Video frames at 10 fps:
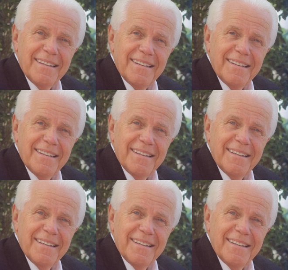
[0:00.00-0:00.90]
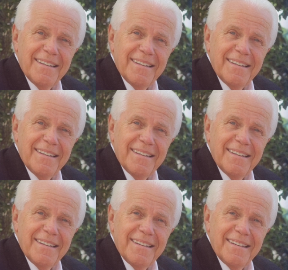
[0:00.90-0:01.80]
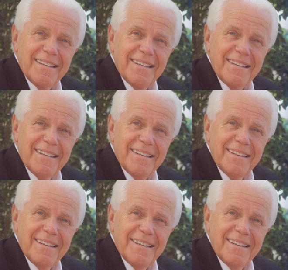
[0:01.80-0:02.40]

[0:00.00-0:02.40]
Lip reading: No one is speaking in this clip.